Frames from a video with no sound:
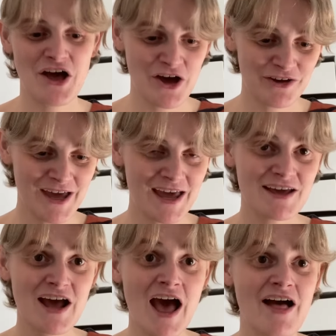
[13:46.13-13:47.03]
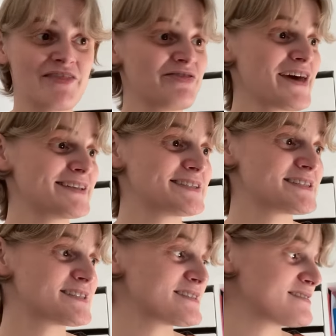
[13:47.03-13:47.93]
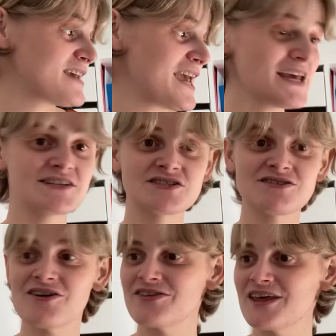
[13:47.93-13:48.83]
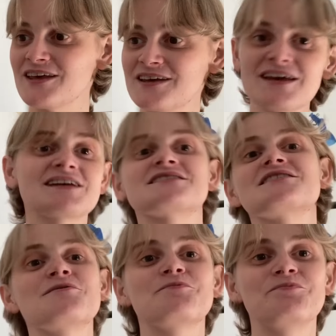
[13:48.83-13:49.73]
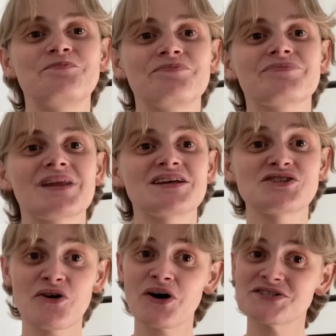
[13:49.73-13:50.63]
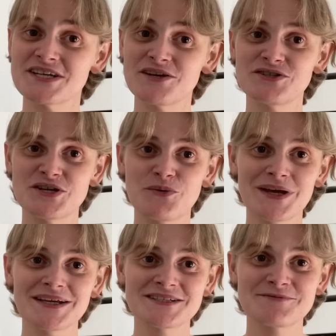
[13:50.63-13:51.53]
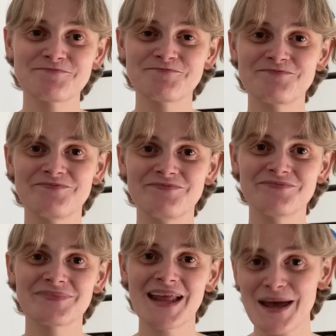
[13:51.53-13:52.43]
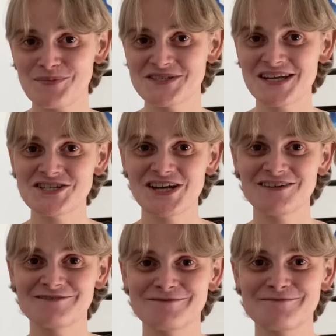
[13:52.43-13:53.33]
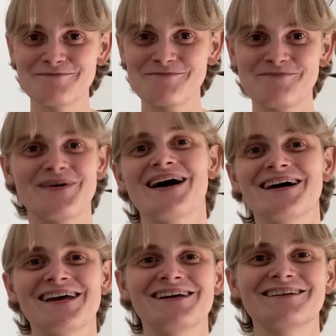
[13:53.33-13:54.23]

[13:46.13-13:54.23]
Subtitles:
Okay, that's it, I think. Yes. So I'll see you in 2 weeks. Happy stitching. Bye.